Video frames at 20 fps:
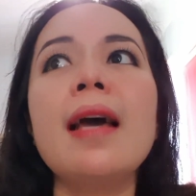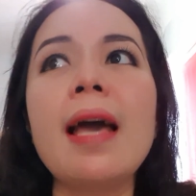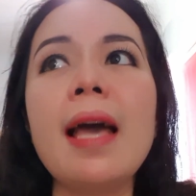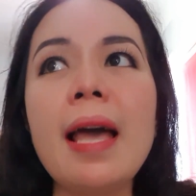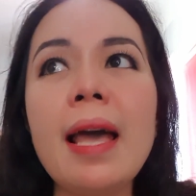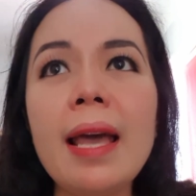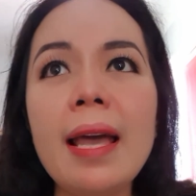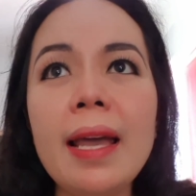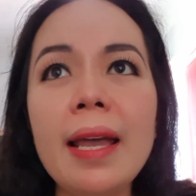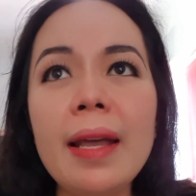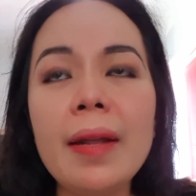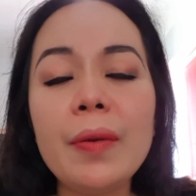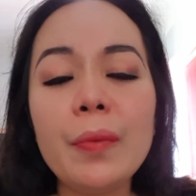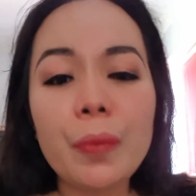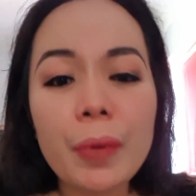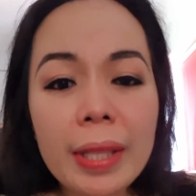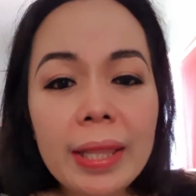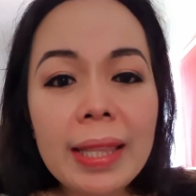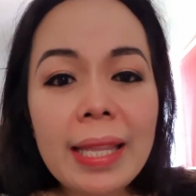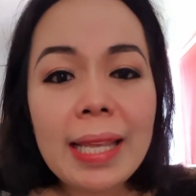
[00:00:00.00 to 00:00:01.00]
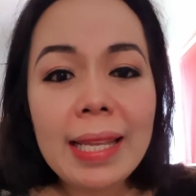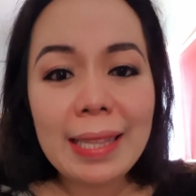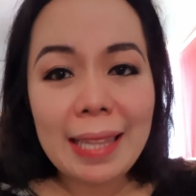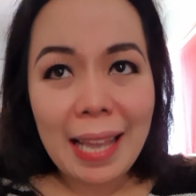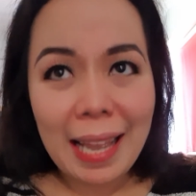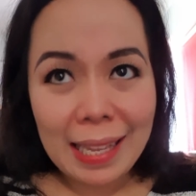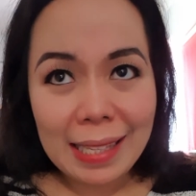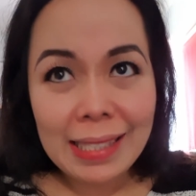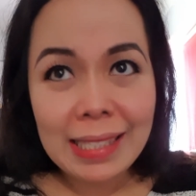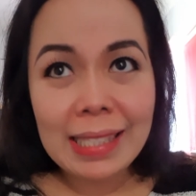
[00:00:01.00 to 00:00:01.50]
And with the
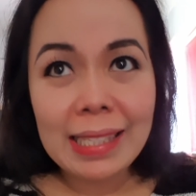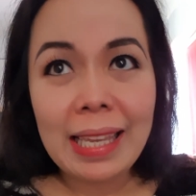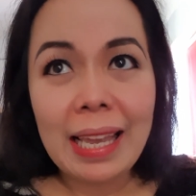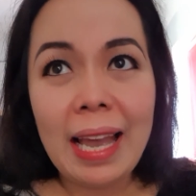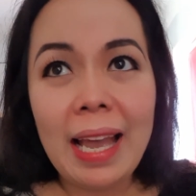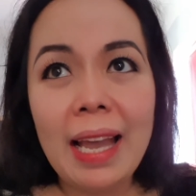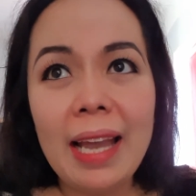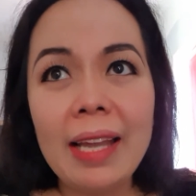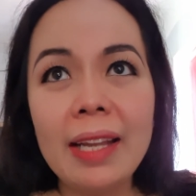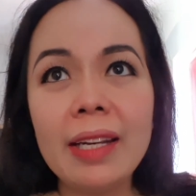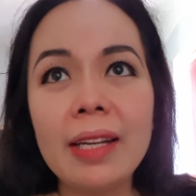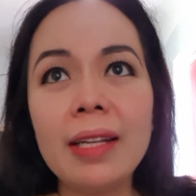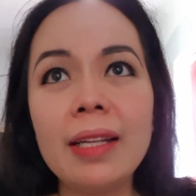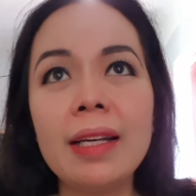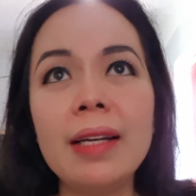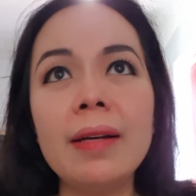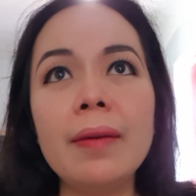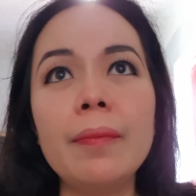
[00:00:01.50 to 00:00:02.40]
DAT scan,